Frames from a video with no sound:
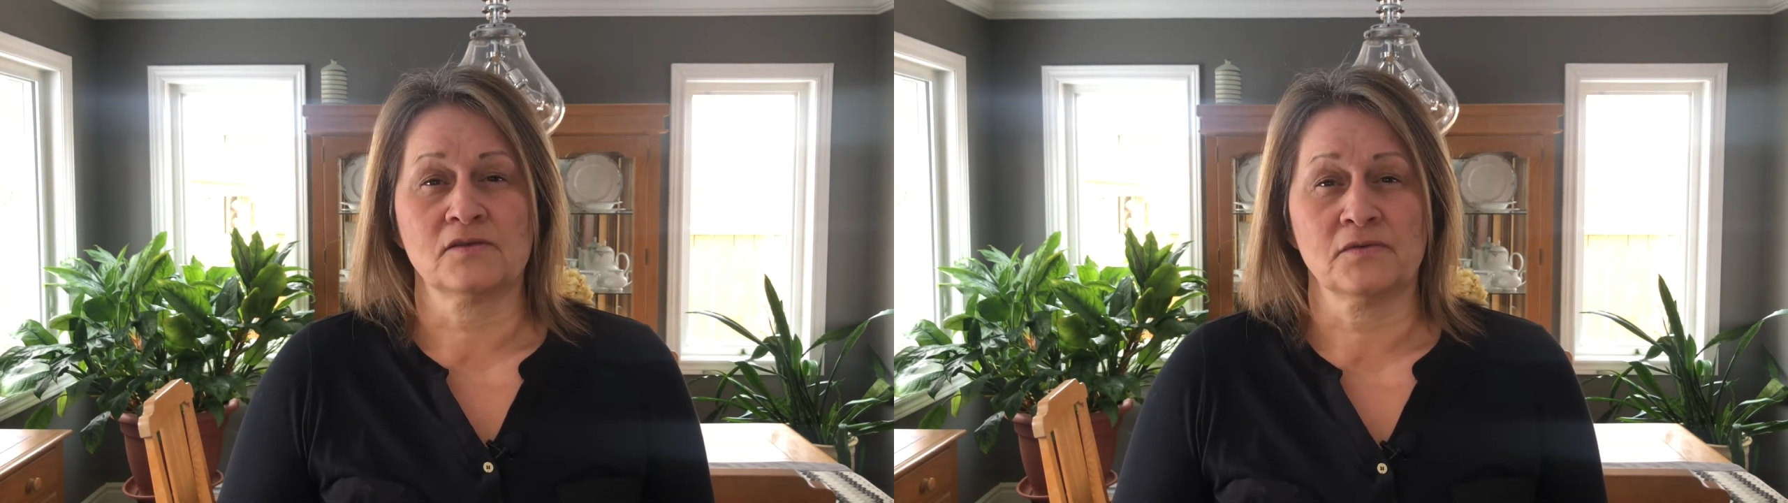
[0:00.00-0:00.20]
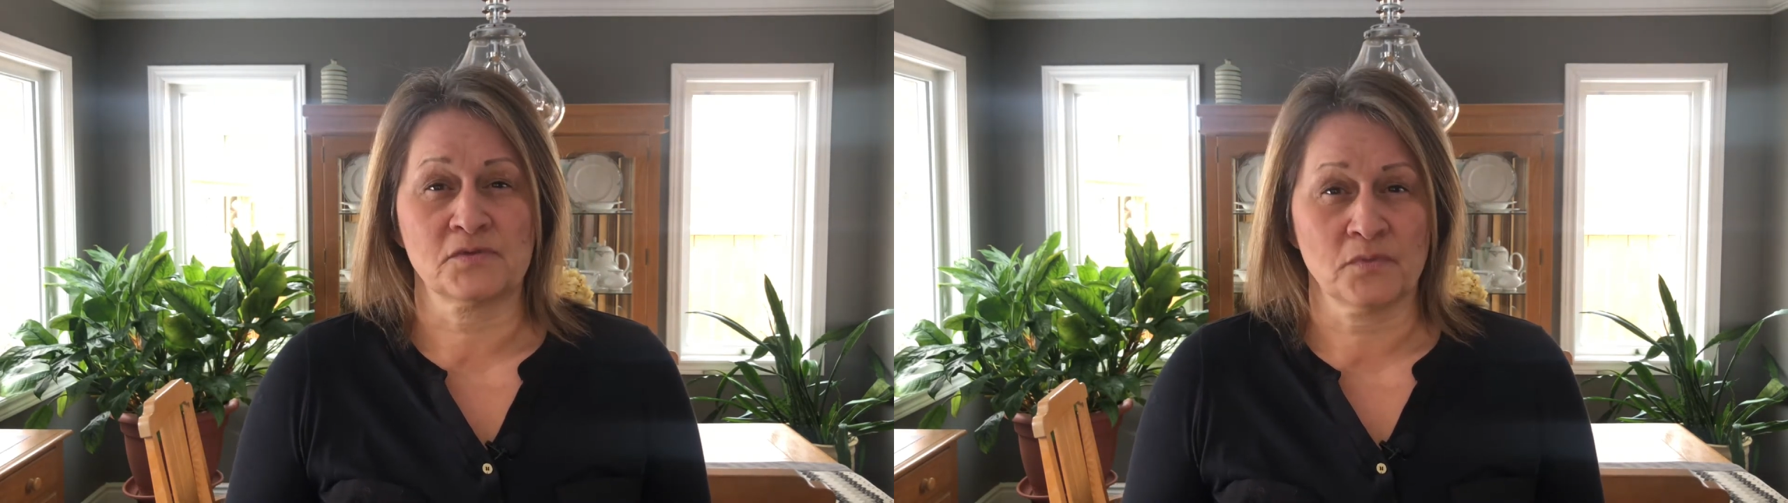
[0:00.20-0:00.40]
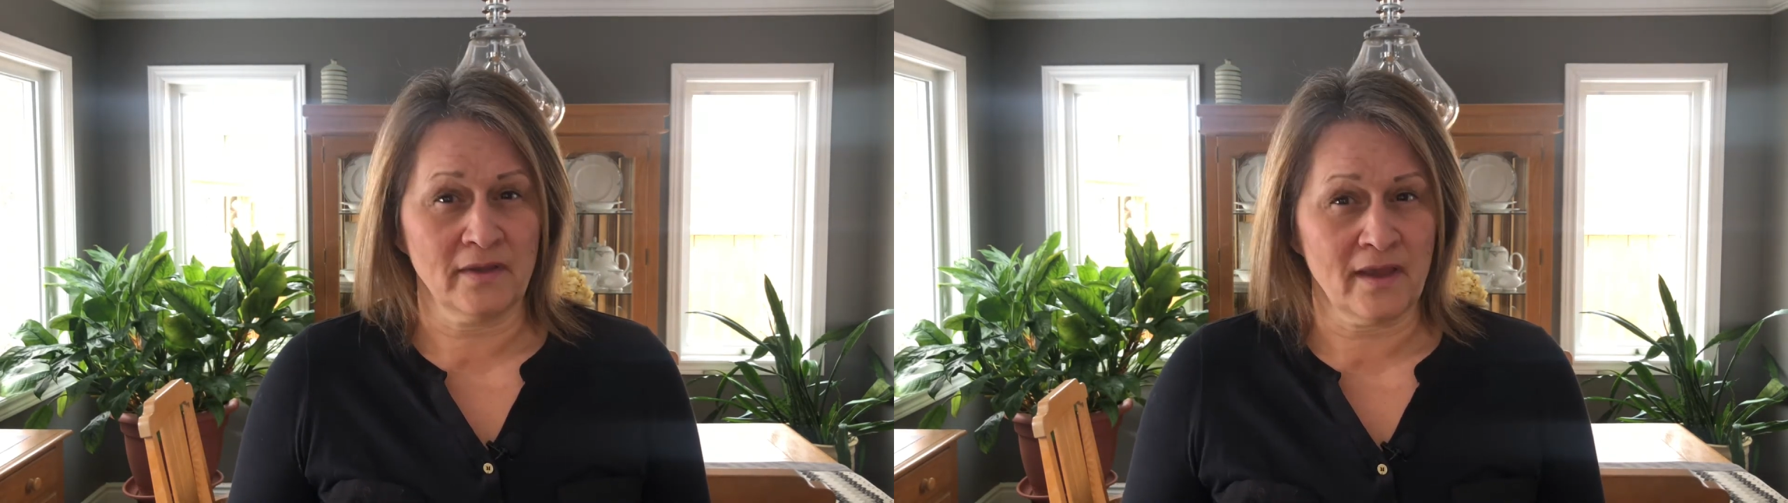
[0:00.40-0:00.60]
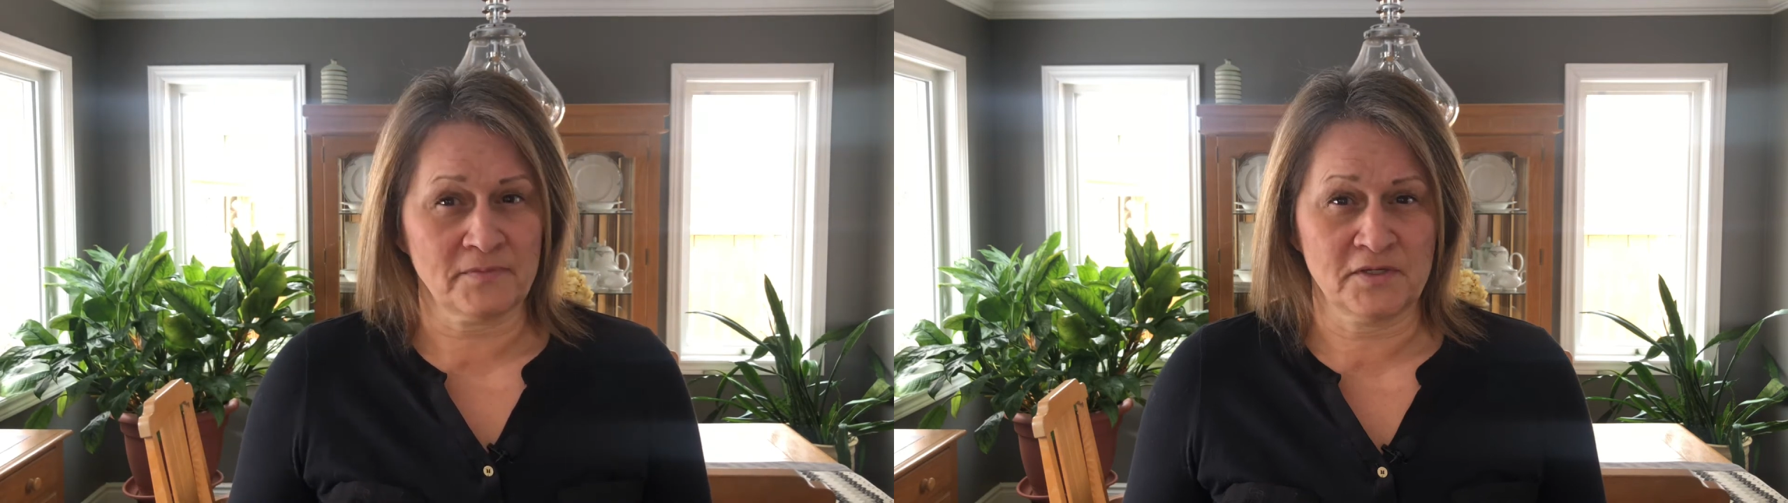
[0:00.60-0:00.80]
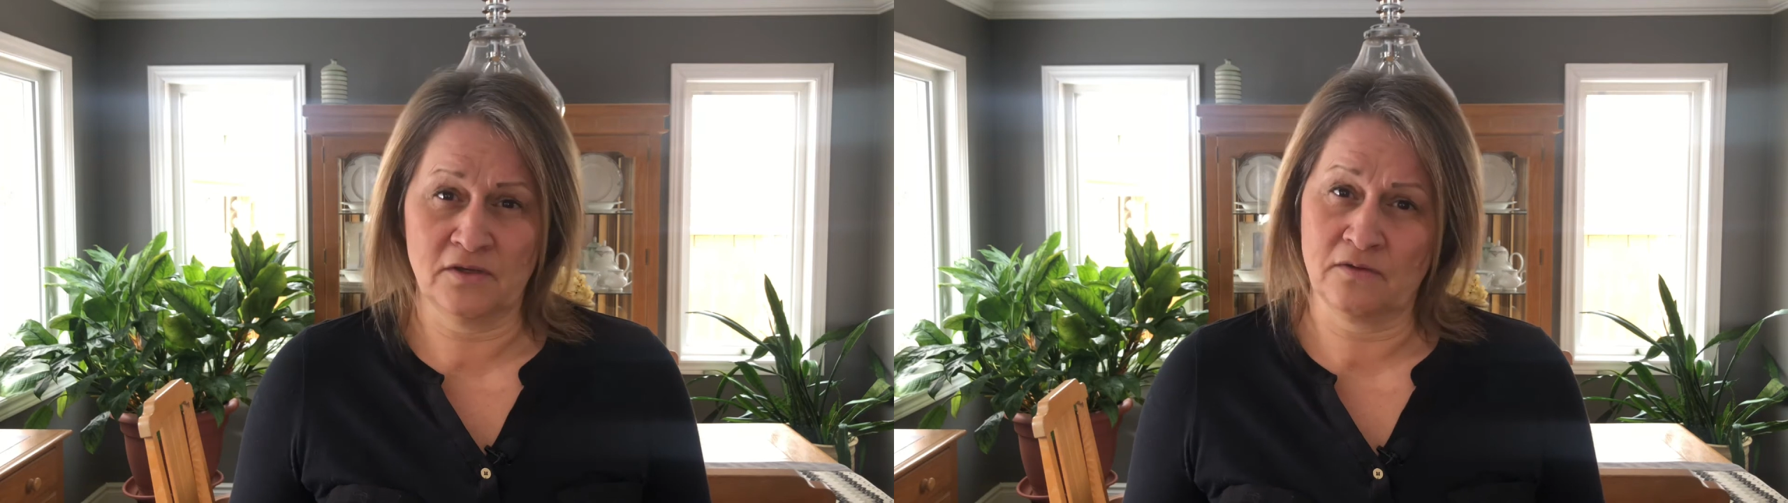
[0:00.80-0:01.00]
So it's really
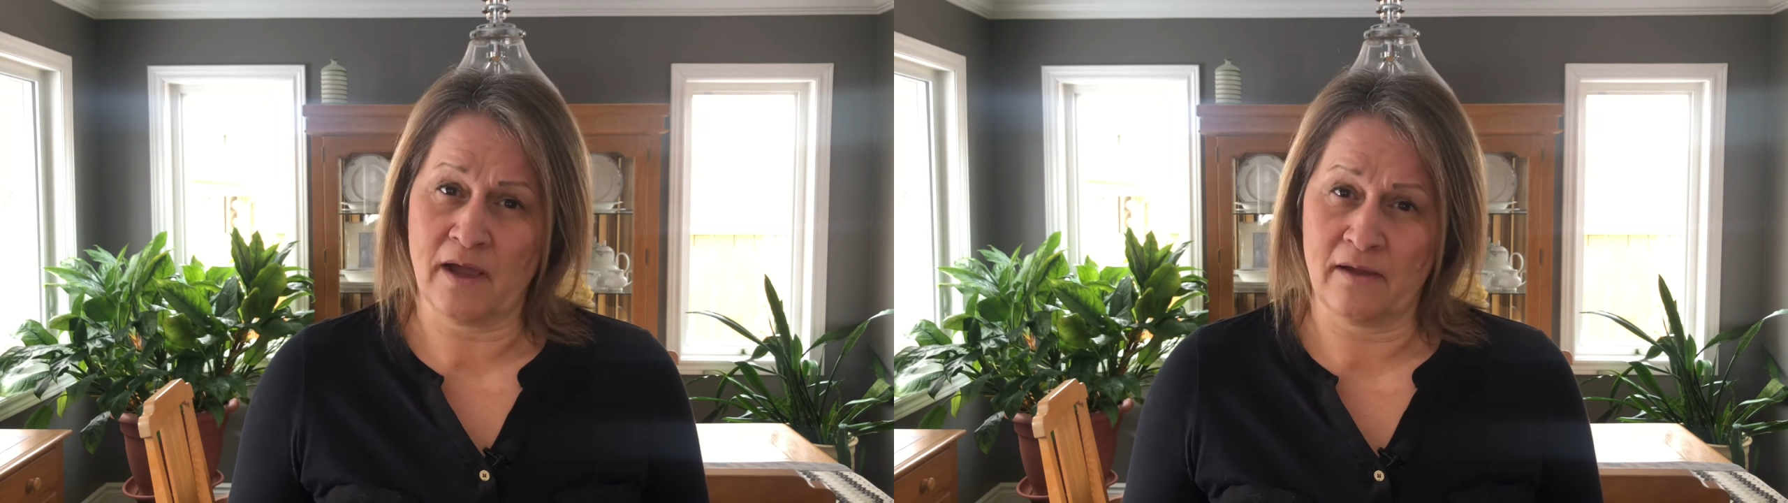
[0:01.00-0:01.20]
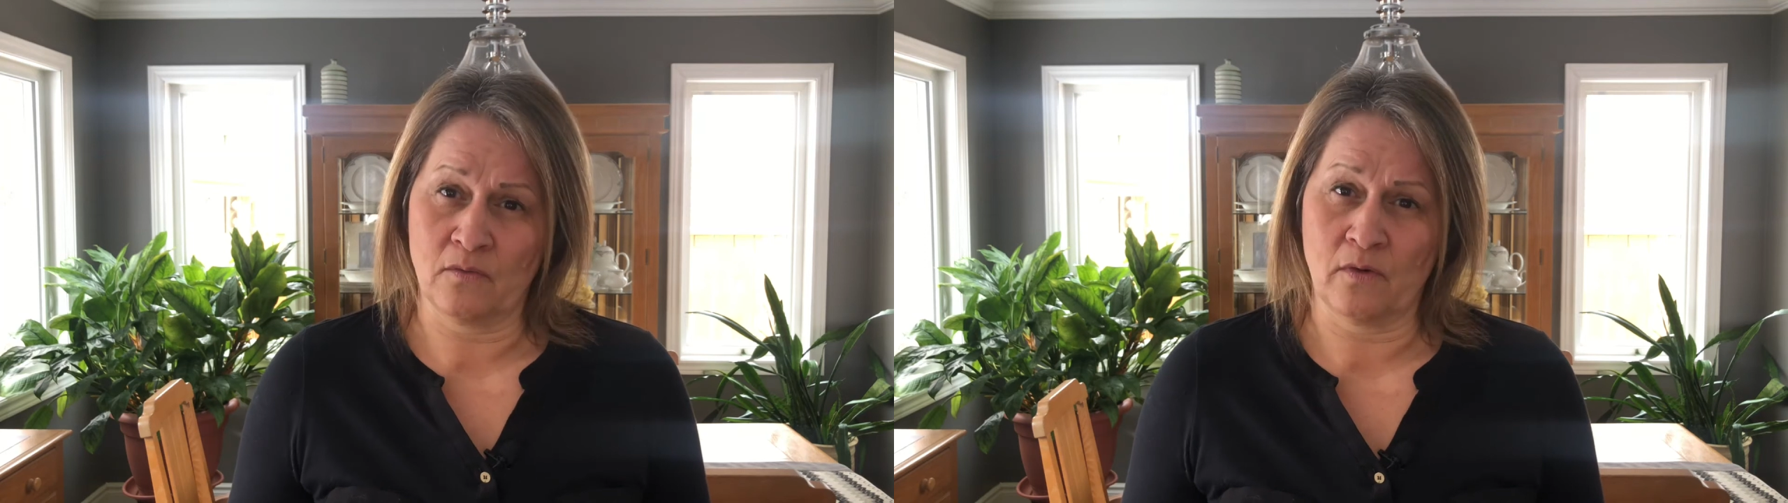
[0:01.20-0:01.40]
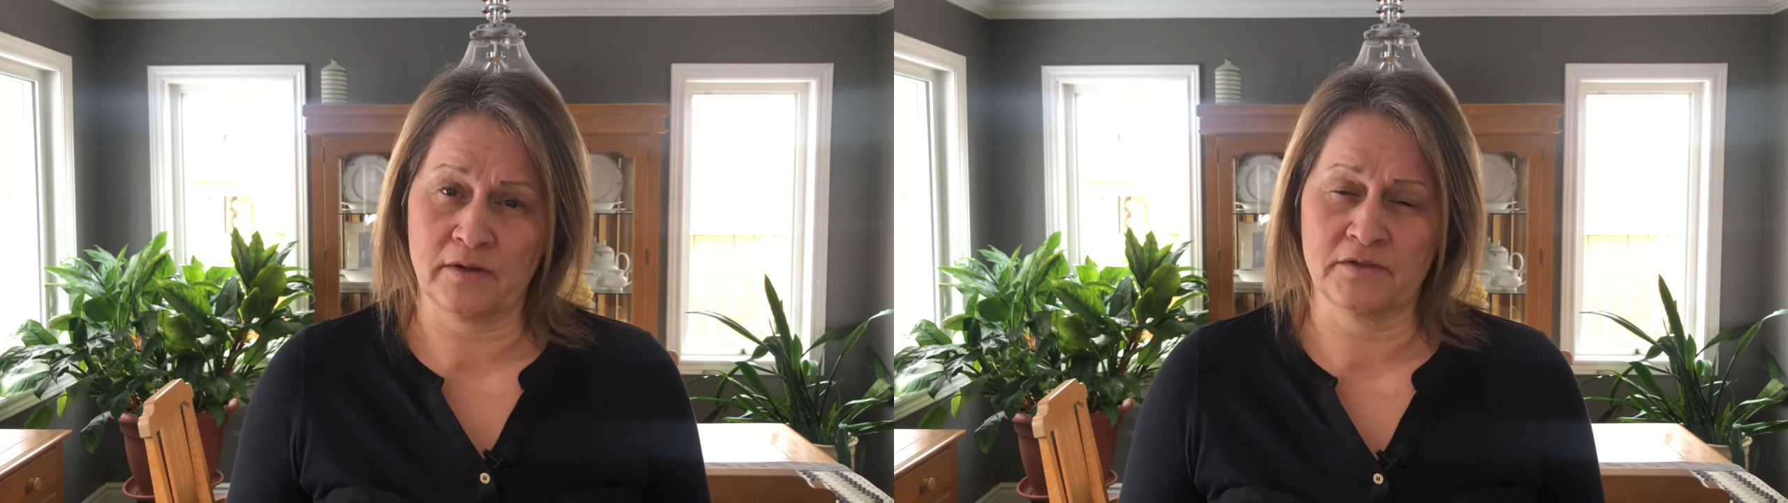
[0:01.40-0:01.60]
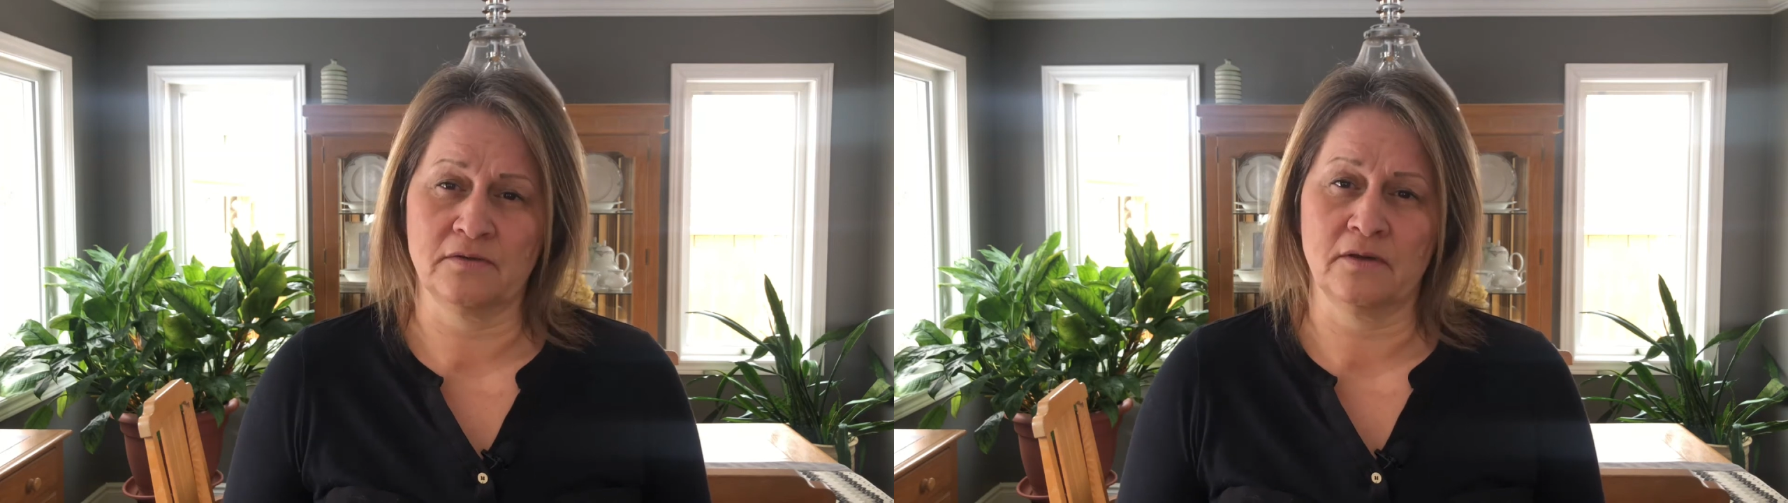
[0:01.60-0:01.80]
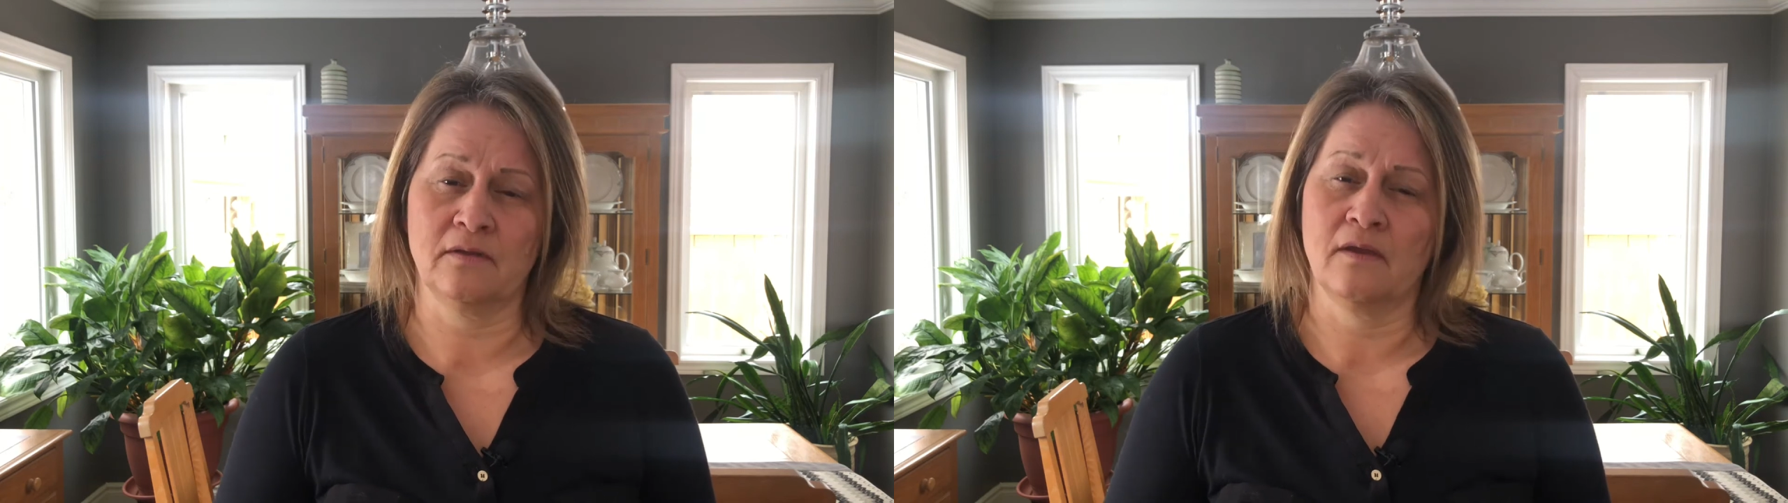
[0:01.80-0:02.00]
up to you how you want to
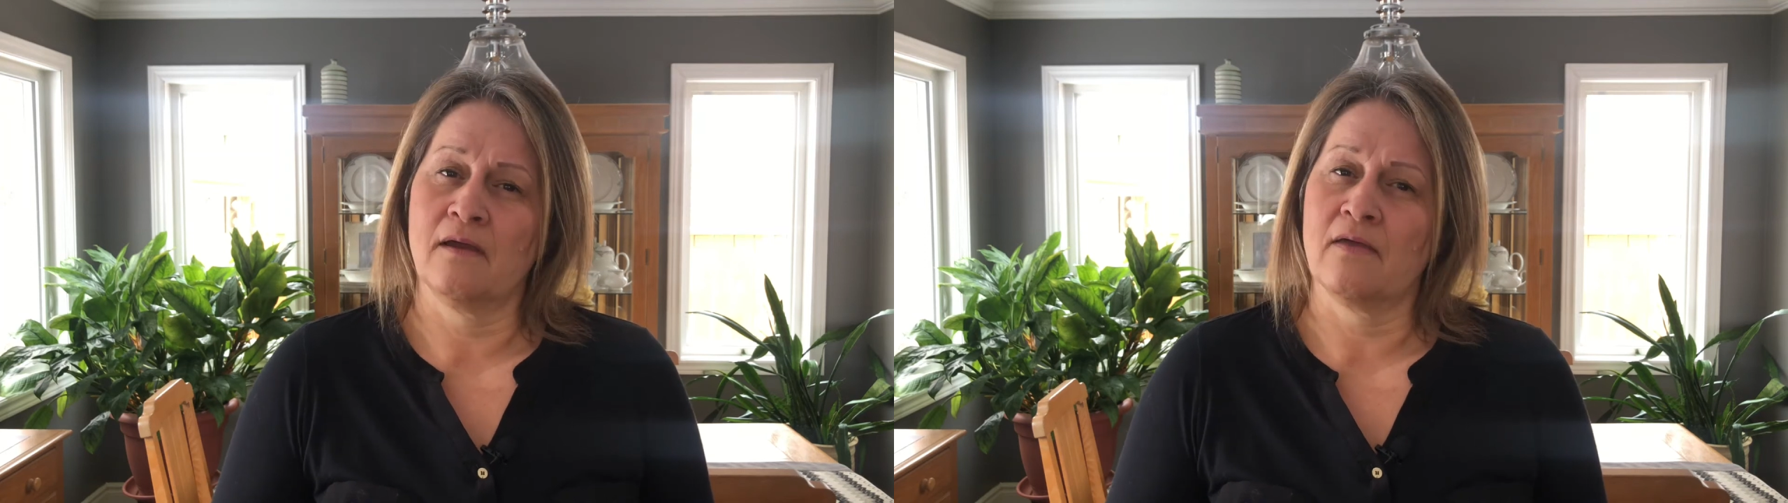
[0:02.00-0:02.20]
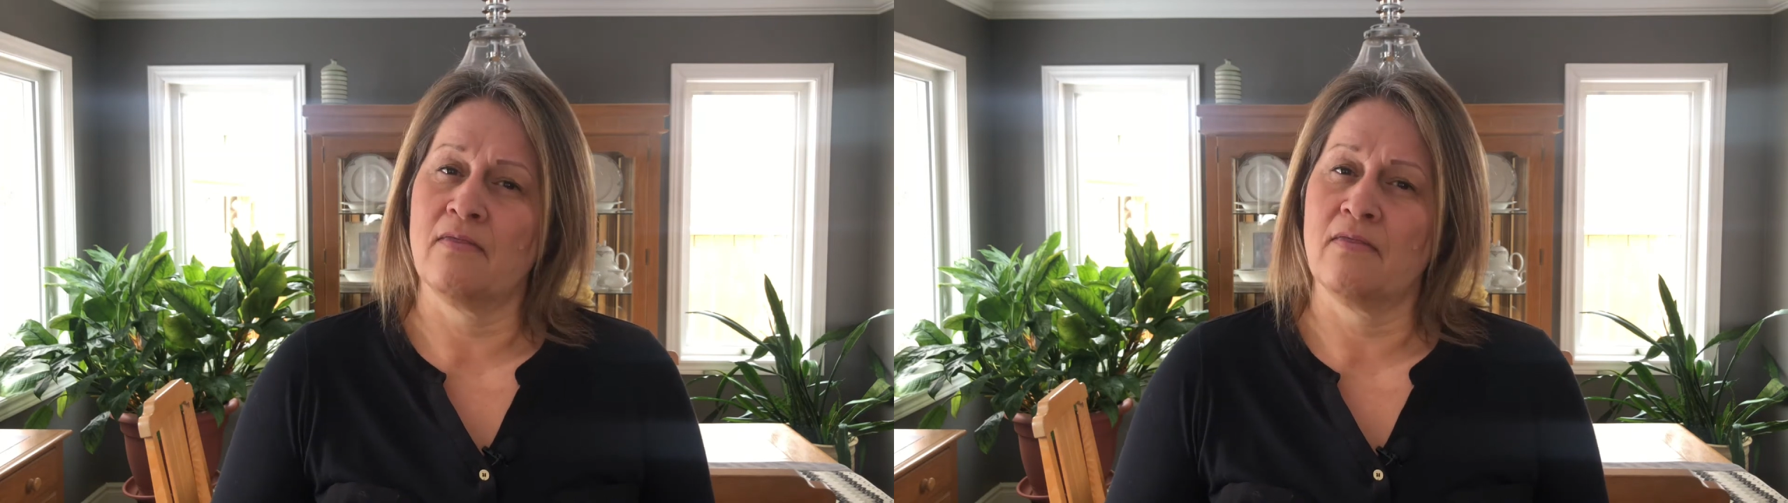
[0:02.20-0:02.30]
do it.